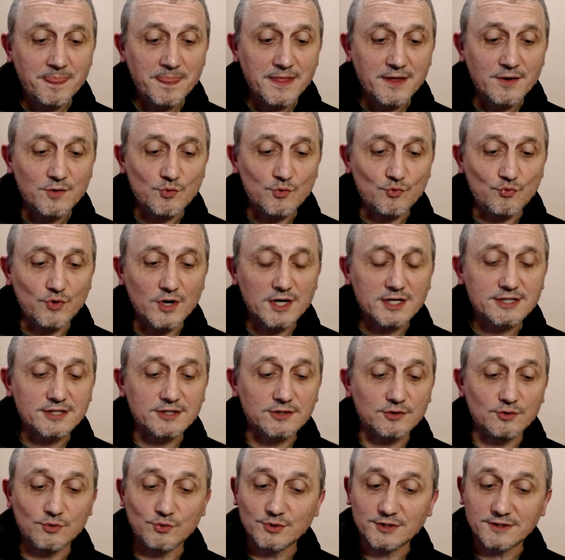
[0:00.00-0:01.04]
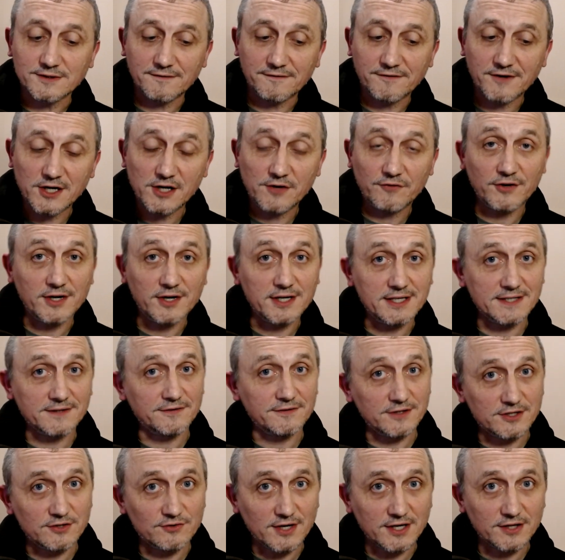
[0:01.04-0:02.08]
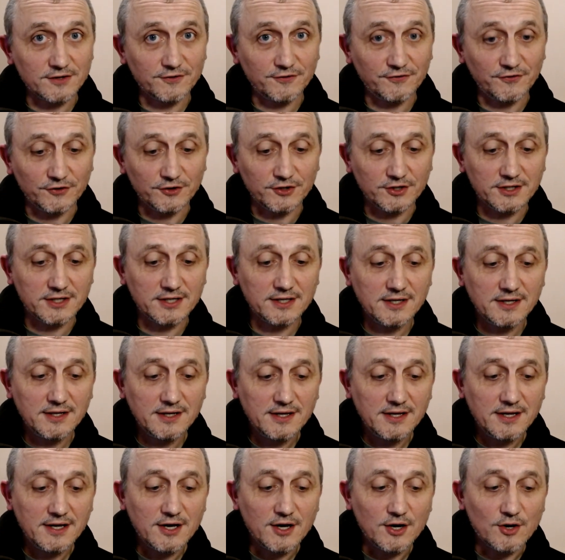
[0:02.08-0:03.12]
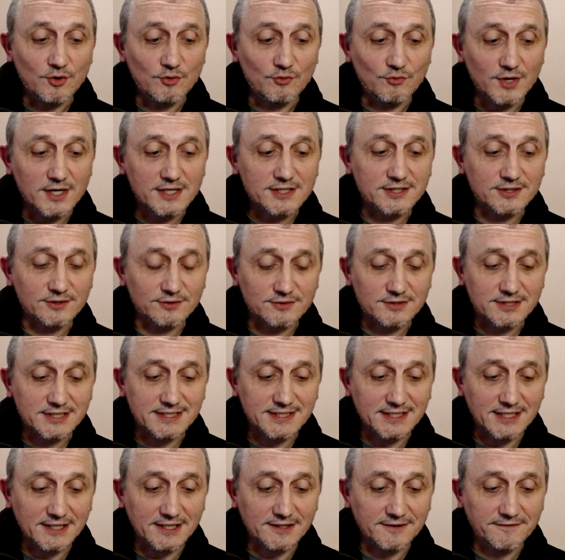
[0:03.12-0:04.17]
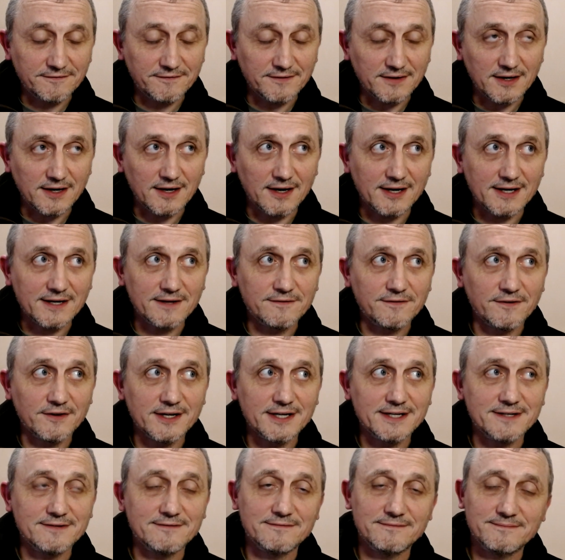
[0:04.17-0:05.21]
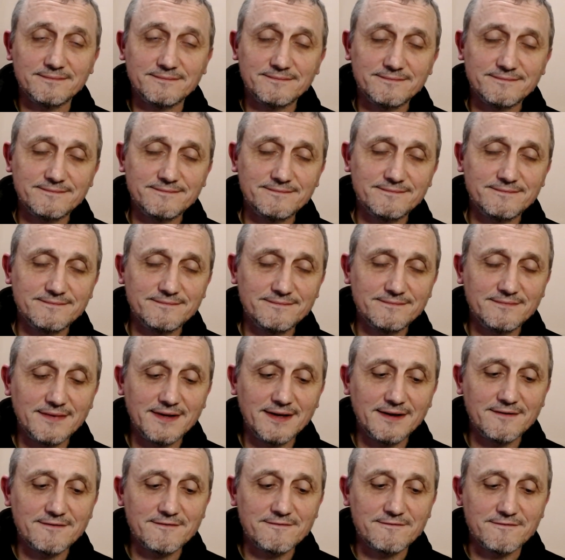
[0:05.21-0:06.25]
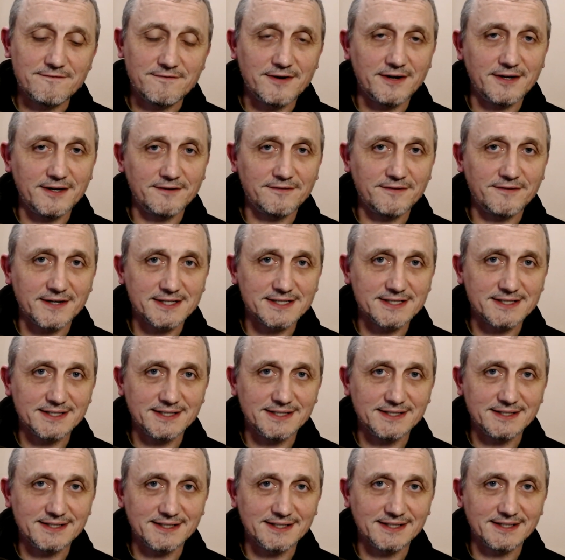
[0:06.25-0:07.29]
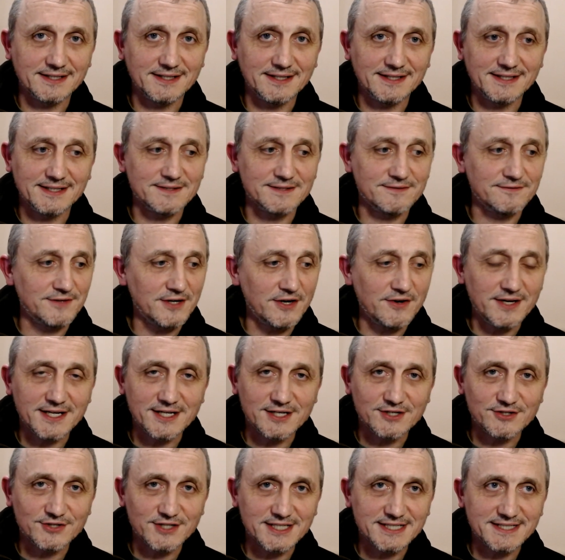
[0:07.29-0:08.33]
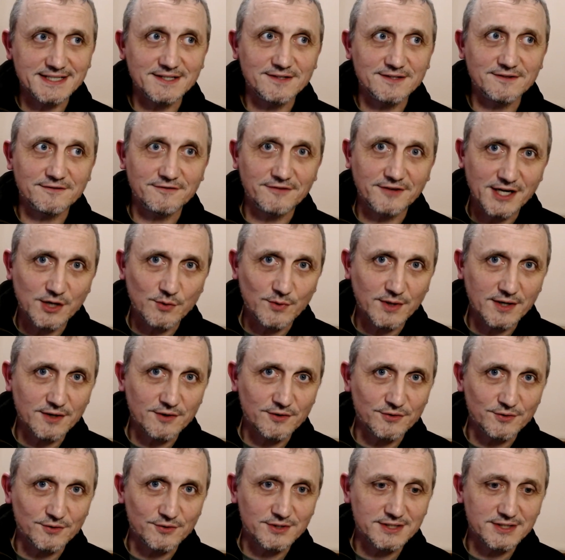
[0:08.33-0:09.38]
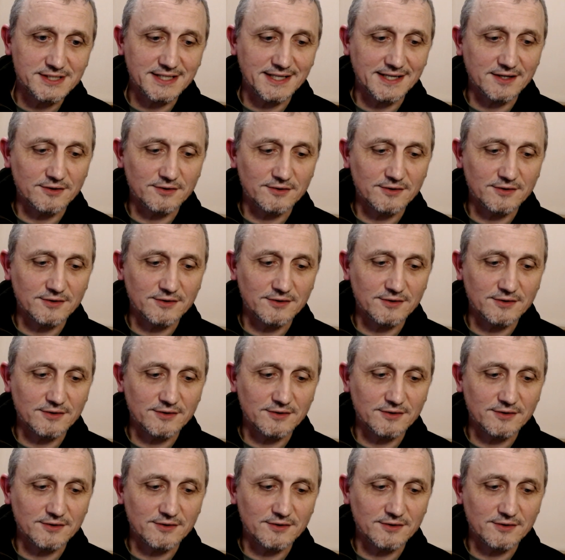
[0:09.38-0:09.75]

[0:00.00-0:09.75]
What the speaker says: Russell was very, very different to Rutherford. Russell's stuff I find very fascinating. It's very interesting, very well thought out.